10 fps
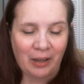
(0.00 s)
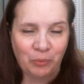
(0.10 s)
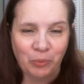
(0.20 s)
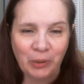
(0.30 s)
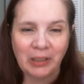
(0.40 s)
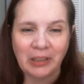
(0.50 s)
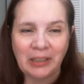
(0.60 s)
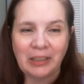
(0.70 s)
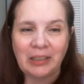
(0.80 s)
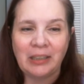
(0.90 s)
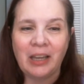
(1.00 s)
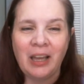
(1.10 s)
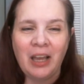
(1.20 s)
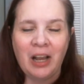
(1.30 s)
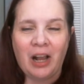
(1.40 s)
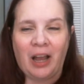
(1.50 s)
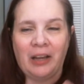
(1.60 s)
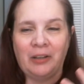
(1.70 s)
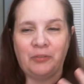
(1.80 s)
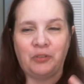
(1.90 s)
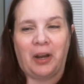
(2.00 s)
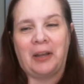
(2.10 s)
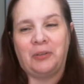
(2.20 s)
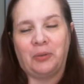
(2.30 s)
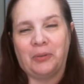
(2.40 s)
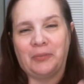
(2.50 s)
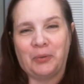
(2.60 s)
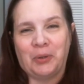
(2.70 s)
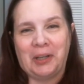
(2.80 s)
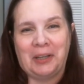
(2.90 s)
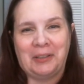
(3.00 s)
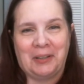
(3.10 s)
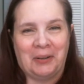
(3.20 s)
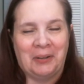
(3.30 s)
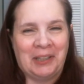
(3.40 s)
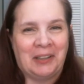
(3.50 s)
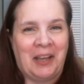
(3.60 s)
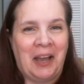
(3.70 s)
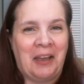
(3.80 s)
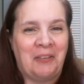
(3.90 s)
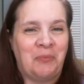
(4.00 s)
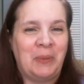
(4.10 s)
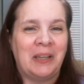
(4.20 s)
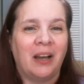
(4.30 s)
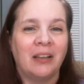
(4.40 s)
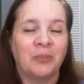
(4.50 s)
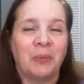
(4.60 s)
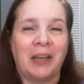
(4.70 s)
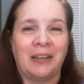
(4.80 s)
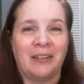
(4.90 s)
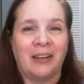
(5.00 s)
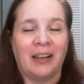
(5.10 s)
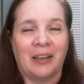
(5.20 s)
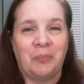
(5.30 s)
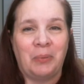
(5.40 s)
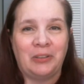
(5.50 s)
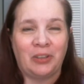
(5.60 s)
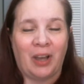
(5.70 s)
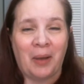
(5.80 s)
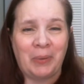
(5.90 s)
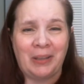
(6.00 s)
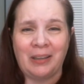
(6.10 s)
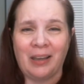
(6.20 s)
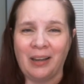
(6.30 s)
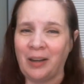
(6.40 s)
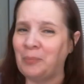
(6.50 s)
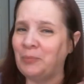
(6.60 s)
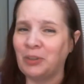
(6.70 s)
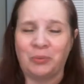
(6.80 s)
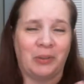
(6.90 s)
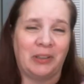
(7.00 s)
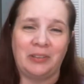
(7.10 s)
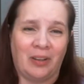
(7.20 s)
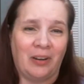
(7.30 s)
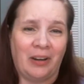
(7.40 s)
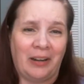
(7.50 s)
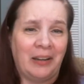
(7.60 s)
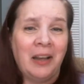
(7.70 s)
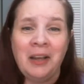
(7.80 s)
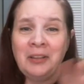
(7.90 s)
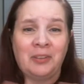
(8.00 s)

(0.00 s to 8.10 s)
I really kind of try to avoid going live because my internet can be choppy, and I'm just really sorry.